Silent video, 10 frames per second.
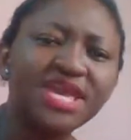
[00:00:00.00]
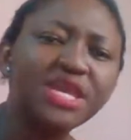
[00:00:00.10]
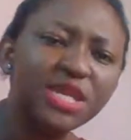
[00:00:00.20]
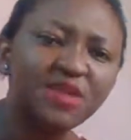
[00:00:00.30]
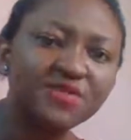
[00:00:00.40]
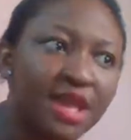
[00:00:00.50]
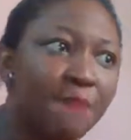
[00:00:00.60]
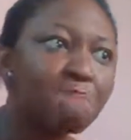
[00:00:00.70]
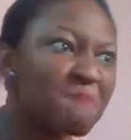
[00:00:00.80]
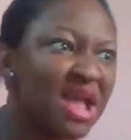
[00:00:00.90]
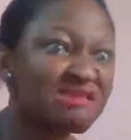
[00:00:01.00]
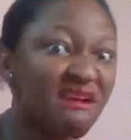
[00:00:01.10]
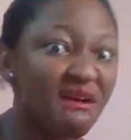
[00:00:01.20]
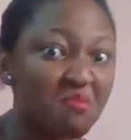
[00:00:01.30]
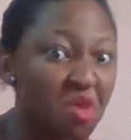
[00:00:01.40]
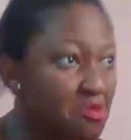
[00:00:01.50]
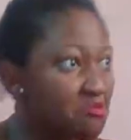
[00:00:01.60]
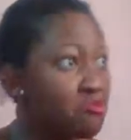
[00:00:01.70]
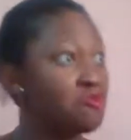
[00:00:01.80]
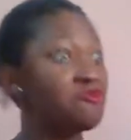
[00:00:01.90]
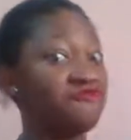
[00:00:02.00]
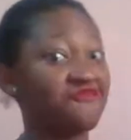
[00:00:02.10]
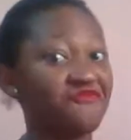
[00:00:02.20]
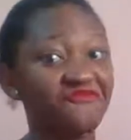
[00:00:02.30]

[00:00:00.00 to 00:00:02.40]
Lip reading: Instead of saying, Madam, move,